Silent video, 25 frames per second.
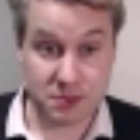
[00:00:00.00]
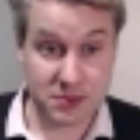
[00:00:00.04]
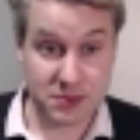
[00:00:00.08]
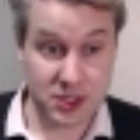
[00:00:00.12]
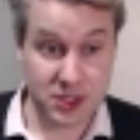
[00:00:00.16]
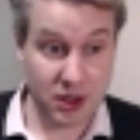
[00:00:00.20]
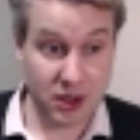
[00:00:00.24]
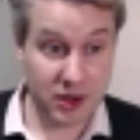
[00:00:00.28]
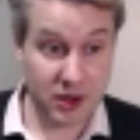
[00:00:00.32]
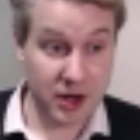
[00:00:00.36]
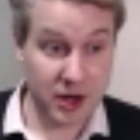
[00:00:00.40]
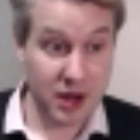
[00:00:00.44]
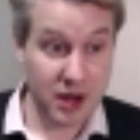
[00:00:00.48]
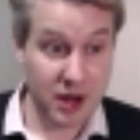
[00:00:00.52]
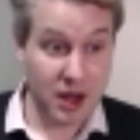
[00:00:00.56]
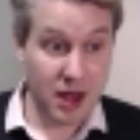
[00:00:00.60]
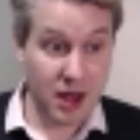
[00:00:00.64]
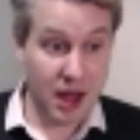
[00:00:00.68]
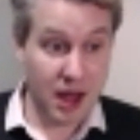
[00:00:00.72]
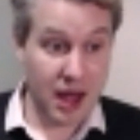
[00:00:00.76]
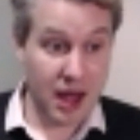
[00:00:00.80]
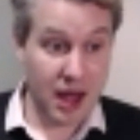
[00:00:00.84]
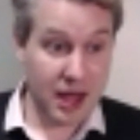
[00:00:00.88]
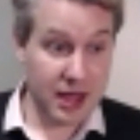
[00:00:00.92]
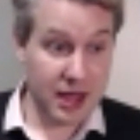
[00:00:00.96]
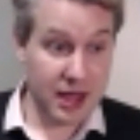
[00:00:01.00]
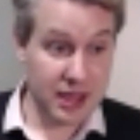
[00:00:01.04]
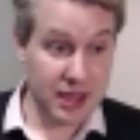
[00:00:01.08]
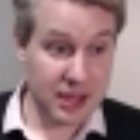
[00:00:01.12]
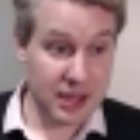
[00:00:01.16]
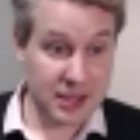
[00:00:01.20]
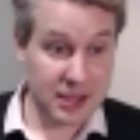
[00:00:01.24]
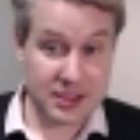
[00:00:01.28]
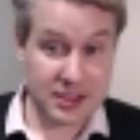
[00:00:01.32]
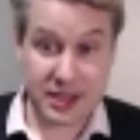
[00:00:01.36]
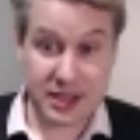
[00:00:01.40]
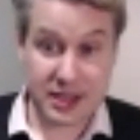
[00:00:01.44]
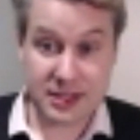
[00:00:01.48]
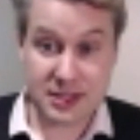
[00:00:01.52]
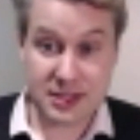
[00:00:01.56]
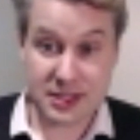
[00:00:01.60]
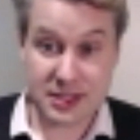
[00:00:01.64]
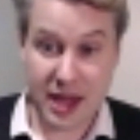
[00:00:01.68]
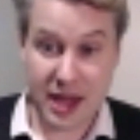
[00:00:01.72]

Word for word: So uh, Dennis,